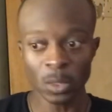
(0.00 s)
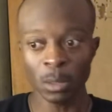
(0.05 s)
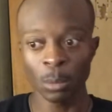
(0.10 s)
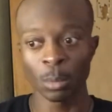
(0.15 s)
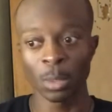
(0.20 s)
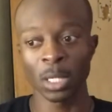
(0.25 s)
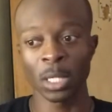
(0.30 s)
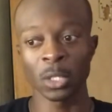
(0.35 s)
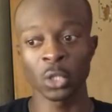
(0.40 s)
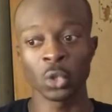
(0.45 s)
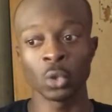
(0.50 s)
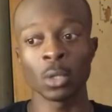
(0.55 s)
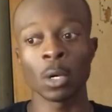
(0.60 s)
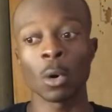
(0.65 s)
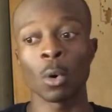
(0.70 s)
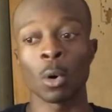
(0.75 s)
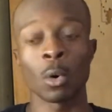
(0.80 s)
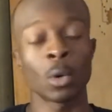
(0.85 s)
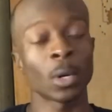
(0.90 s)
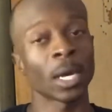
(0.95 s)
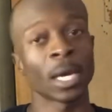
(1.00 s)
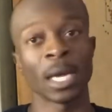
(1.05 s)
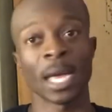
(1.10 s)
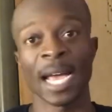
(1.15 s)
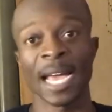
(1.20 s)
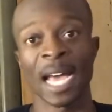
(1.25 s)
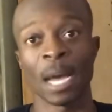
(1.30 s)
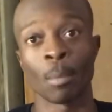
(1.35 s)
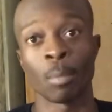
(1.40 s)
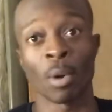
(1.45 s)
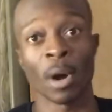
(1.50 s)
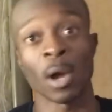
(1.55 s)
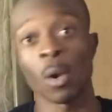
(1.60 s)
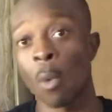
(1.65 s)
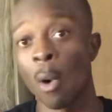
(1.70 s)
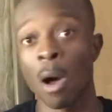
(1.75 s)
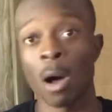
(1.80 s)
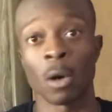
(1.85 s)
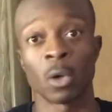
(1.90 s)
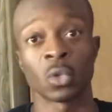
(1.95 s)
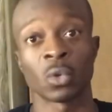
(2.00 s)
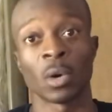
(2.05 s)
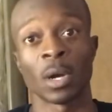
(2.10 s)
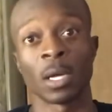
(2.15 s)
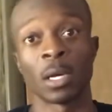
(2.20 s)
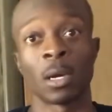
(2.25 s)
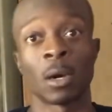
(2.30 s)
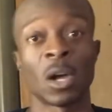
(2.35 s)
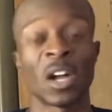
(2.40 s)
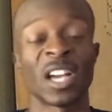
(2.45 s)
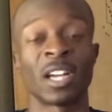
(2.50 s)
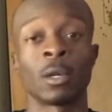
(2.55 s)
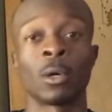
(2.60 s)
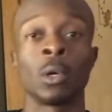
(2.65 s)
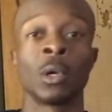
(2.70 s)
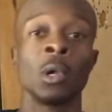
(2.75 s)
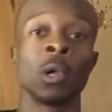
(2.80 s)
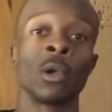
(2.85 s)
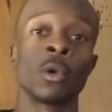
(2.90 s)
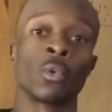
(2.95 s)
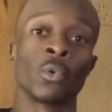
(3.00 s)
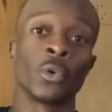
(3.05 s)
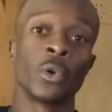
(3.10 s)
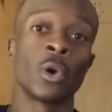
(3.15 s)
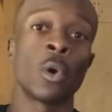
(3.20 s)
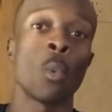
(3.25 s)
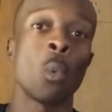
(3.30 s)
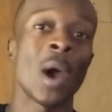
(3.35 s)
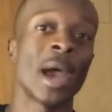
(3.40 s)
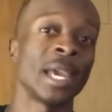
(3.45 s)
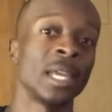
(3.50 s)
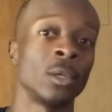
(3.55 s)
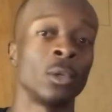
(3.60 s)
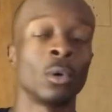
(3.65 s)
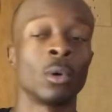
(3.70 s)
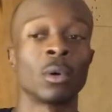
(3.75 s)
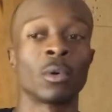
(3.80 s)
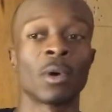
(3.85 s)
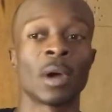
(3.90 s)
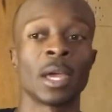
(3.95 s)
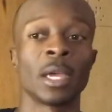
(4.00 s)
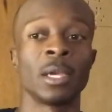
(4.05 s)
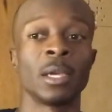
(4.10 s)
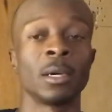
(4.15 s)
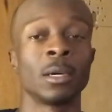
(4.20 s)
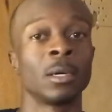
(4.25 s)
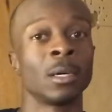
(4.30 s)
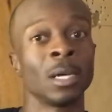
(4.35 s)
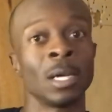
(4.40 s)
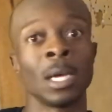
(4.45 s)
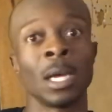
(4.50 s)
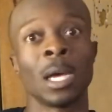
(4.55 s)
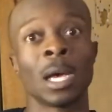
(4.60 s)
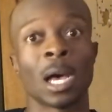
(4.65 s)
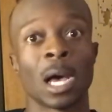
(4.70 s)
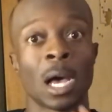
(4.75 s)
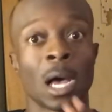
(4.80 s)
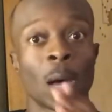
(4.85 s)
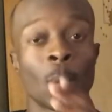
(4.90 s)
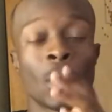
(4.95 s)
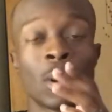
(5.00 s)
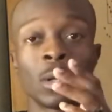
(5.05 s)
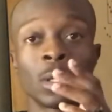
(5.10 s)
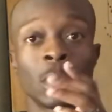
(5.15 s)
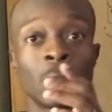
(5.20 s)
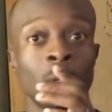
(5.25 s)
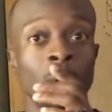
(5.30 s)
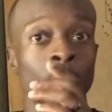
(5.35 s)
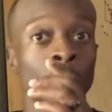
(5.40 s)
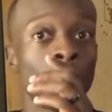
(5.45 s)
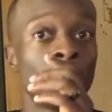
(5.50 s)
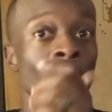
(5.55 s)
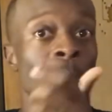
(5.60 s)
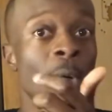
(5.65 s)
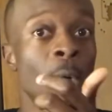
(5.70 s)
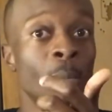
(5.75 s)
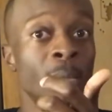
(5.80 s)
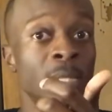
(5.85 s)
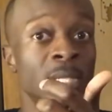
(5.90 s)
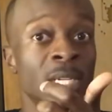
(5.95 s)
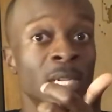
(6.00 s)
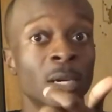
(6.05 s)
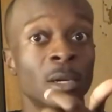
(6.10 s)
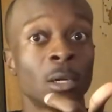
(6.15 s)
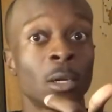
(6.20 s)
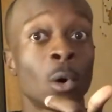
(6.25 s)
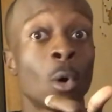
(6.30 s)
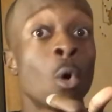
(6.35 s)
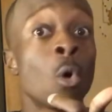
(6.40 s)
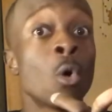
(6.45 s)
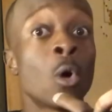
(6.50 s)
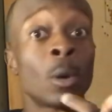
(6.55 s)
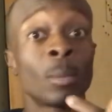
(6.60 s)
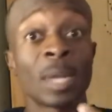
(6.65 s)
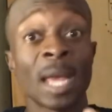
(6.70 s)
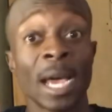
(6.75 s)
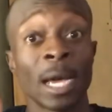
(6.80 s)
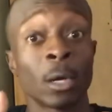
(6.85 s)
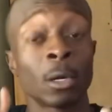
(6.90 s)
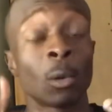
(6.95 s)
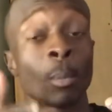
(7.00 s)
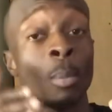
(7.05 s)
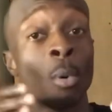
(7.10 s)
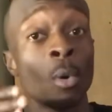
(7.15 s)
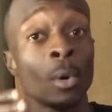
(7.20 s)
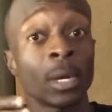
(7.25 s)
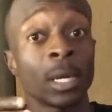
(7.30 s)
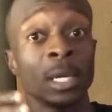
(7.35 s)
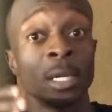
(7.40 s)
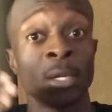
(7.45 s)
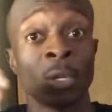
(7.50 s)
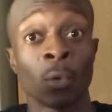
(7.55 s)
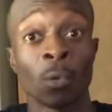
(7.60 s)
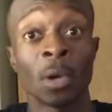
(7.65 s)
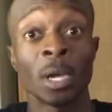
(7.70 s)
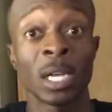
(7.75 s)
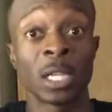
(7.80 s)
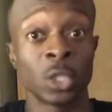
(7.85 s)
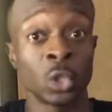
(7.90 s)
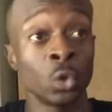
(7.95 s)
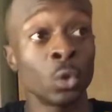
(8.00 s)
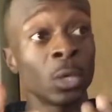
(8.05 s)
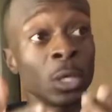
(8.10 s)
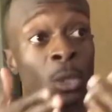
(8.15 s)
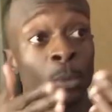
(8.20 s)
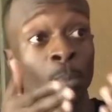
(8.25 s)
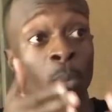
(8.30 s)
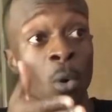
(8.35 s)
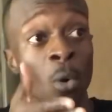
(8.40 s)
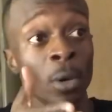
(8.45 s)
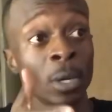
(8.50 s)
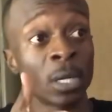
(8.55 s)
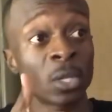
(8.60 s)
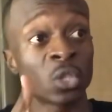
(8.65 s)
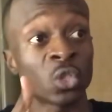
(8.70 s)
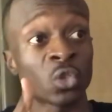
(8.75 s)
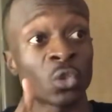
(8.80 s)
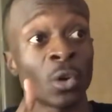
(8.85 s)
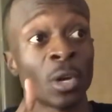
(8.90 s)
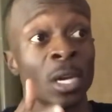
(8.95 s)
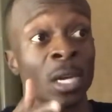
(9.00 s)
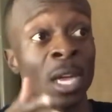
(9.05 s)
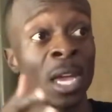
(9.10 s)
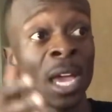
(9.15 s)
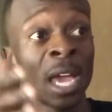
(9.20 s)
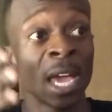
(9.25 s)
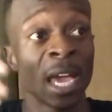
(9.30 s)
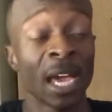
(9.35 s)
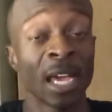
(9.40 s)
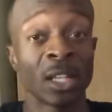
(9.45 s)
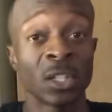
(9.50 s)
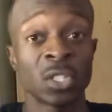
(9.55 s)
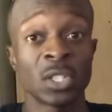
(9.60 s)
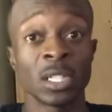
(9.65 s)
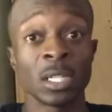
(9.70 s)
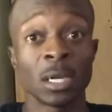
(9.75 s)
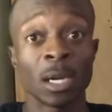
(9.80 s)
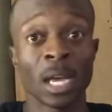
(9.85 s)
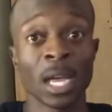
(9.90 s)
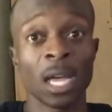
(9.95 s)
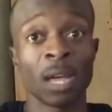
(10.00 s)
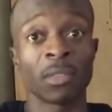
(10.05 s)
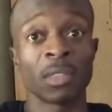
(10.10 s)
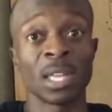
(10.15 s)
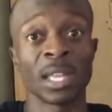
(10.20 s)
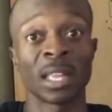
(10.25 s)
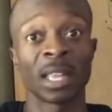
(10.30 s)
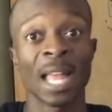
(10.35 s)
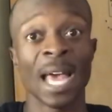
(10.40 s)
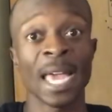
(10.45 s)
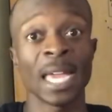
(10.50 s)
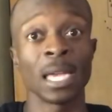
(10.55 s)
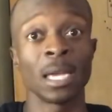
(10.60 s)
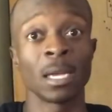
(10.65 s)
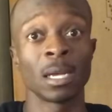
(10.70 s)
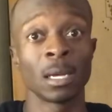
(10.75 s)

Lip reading: because you know, okay, I got bright walls right here, I got a real white door right here. I'm only gonna do it momentarily, or I'm not gonna point it direct, because you can point it straight and still have that light